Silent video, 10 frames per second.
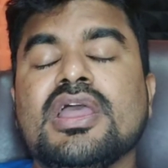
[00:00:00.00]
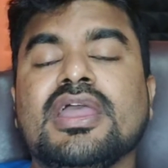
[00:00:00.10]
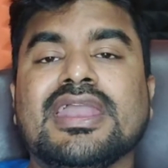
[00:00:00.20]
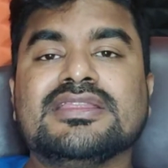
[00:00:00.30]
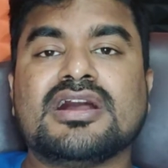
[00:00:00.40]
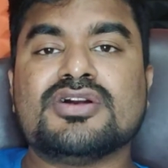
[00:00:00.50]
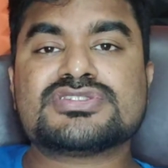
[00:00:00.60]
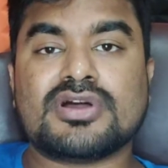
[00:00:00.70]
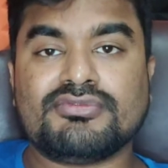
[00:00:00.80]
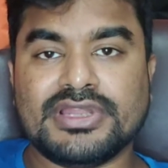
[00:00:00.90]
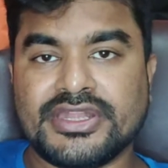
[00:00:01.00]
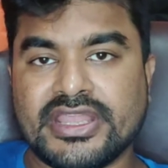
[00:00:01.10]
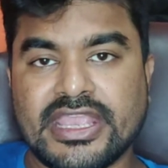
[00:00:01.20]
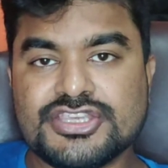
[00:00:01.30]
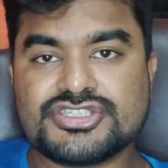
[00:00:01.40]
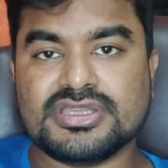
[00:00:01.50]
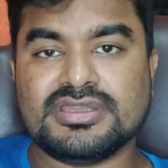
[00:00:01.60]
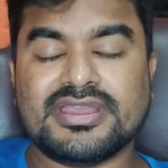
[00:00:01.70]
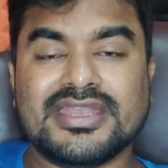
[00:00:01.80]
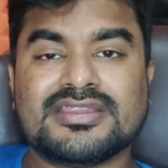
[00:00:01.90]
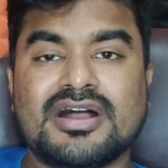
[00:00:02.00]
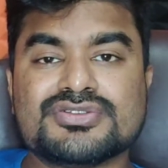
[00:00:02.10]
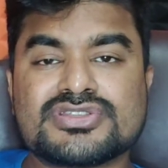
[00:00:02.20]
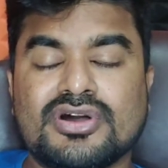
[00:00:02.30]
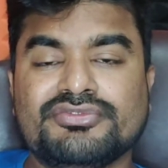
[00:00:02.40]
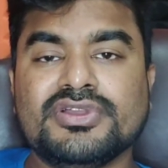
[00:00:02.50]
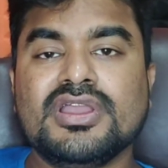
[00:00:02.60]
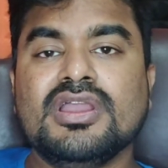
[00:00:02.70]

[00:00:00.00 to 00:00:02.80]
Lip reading: 8th house of litigation, 8th house of